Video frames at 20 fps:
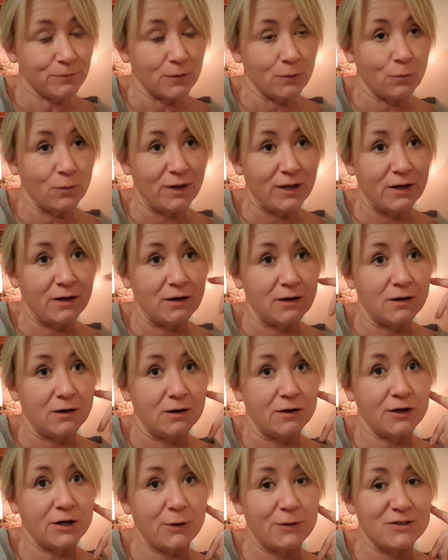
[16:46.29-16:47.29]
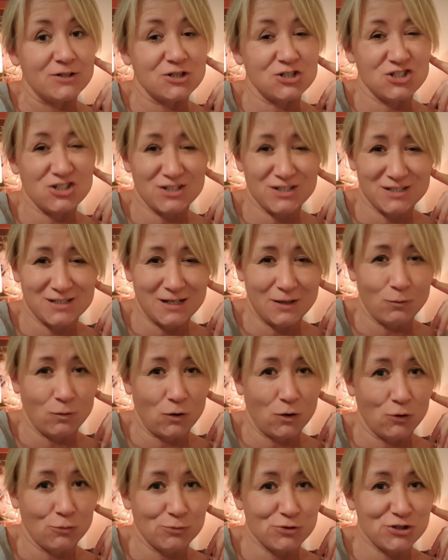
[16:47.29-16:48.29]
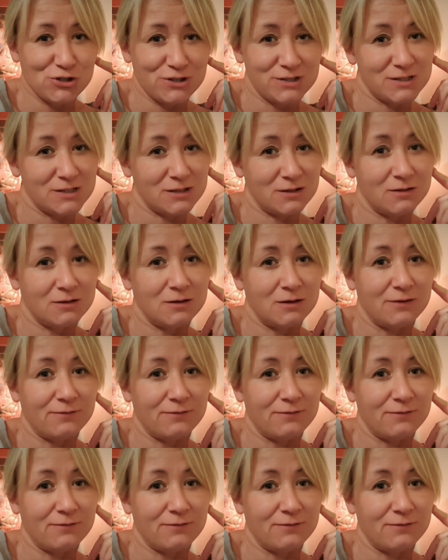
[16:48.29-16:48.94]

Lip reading: We are going to just see what options are